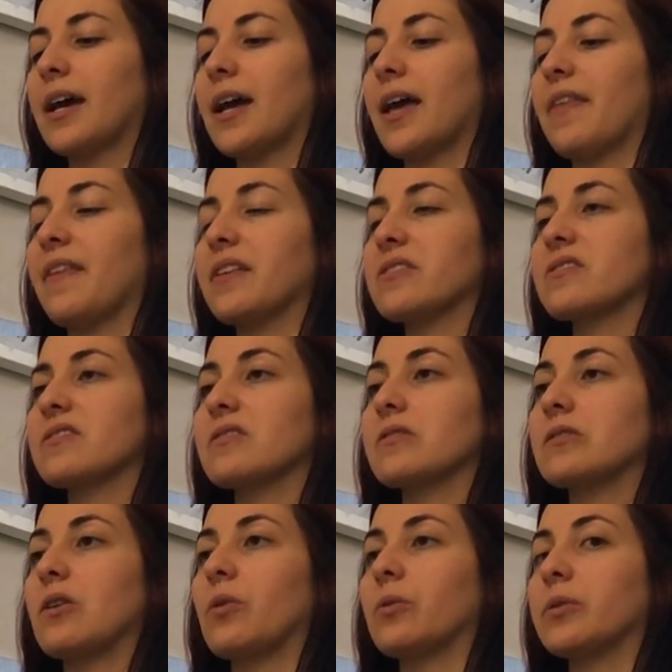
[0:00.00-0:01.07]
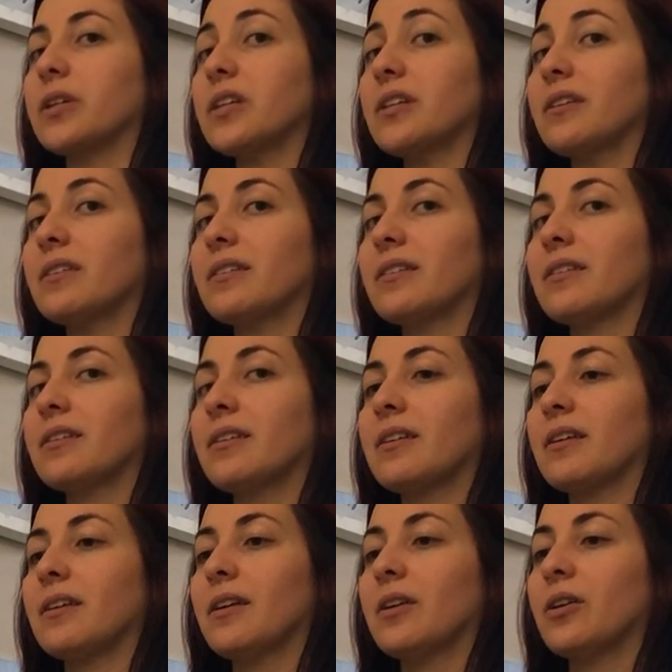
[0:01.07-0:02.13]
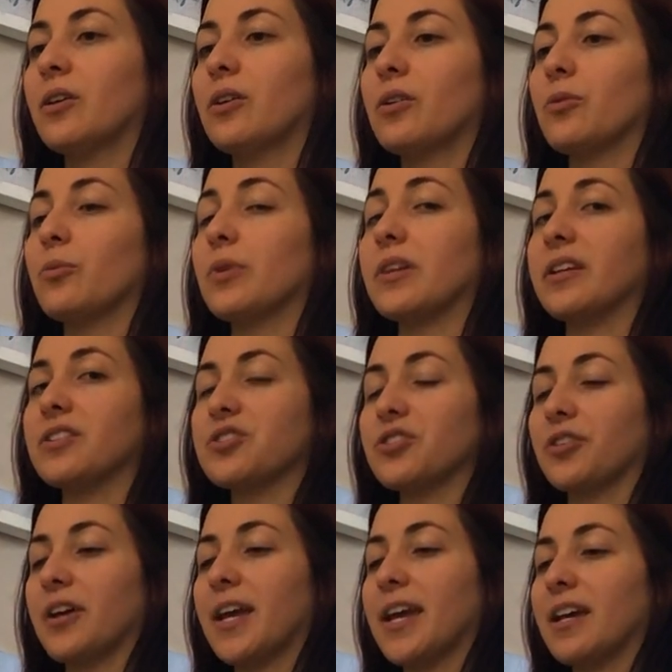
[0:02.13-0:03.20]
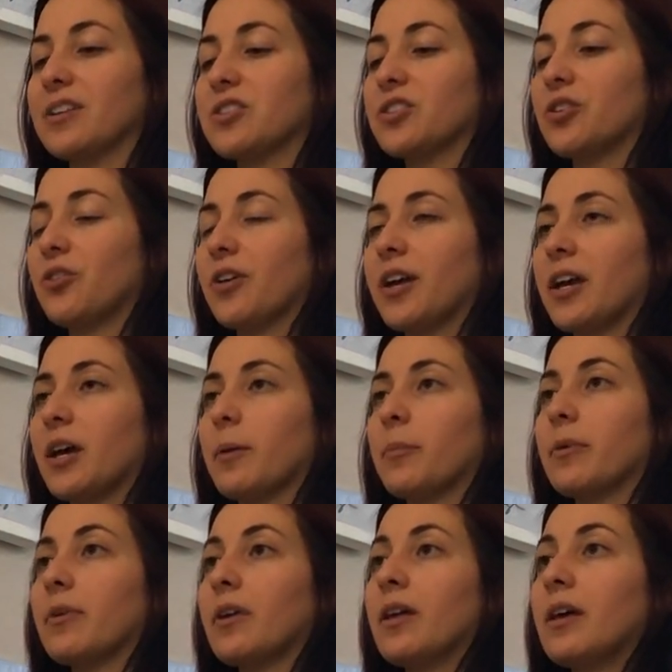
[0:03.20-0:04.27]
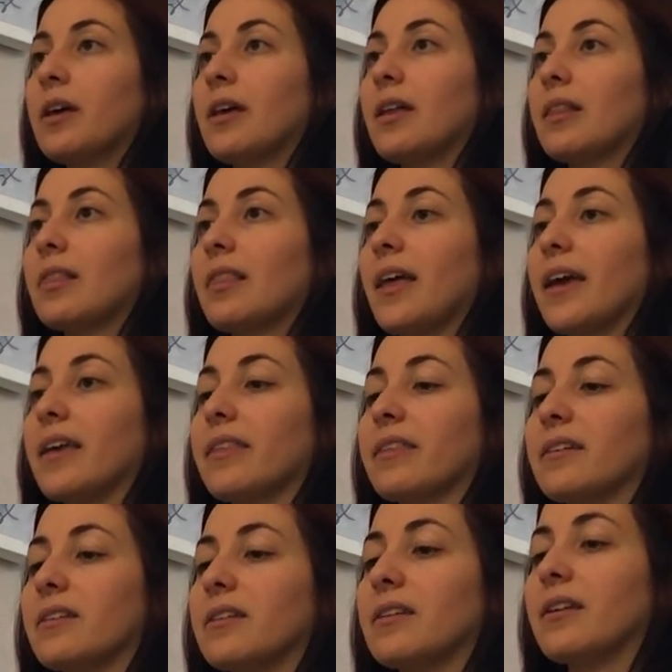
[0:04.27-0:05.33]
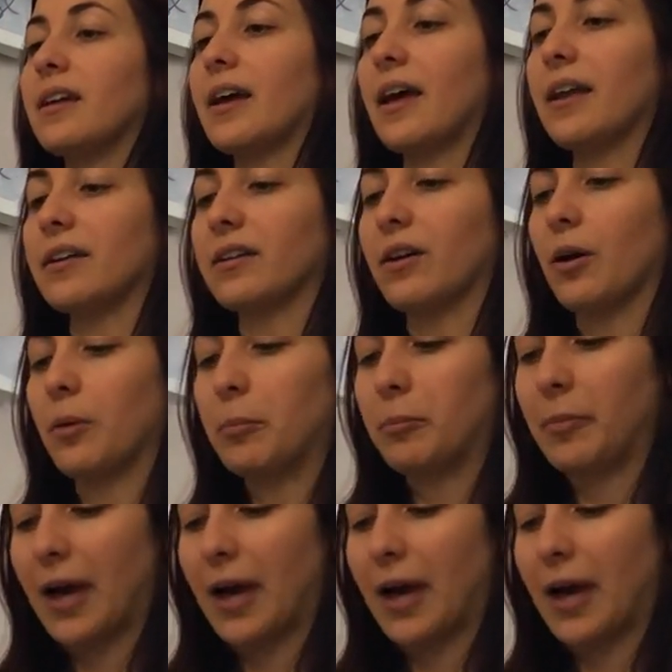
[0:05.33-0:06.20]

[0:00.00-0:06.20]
And then slowly release your hand to your hip, lengthen, and come